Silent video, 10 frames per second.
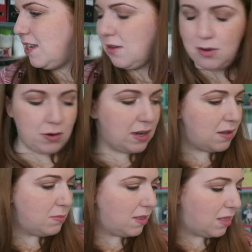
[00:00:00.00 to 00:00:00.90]
in a
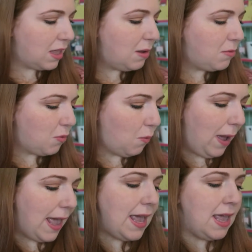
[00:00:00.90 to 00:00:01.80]
Christmas themed
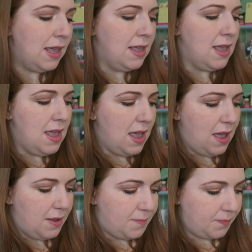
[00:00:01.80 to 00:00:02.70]
way,
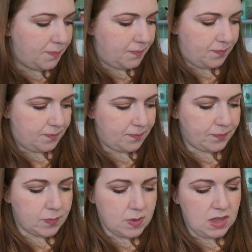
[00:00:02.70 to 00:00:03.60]

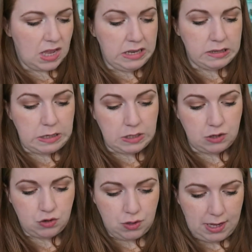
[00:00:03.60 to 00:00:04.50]
I
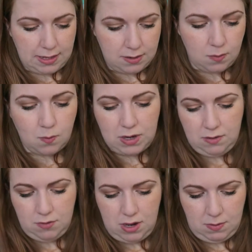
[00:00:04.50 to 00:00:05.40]
started to get,
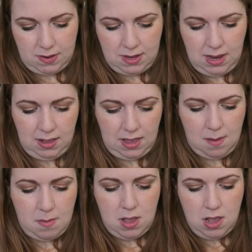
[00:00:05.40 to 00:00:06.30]
whenever I was seeing
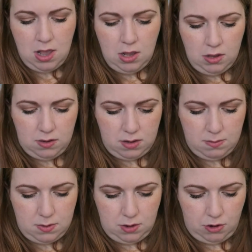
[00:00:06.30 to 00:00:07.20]
them,
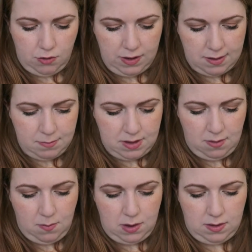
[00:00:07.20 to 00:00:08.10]
some more
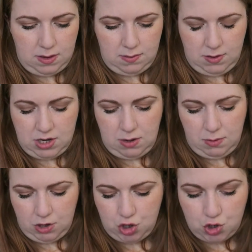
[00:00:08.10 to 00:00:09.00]
Christmassy ones, which I
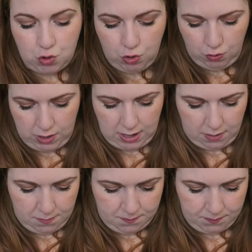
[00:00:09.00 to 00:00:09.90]
will show you
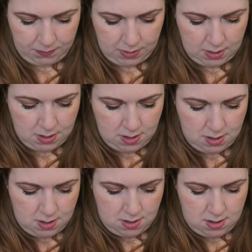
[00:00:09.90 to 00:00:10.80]
now.
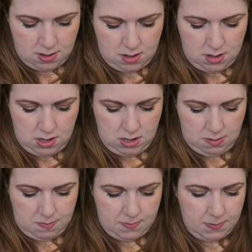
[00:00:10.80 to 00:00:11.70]

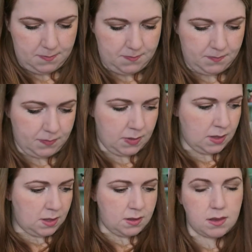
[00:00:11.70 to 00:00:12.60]

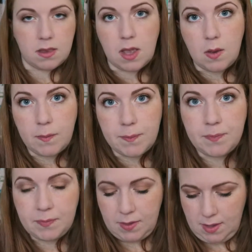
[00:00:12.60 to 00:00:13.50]
So
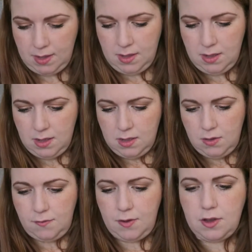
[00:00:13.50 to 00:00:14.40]

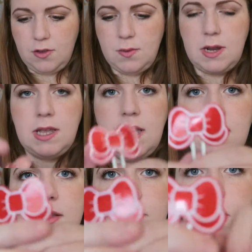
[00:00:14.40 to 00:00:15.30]
the first one is a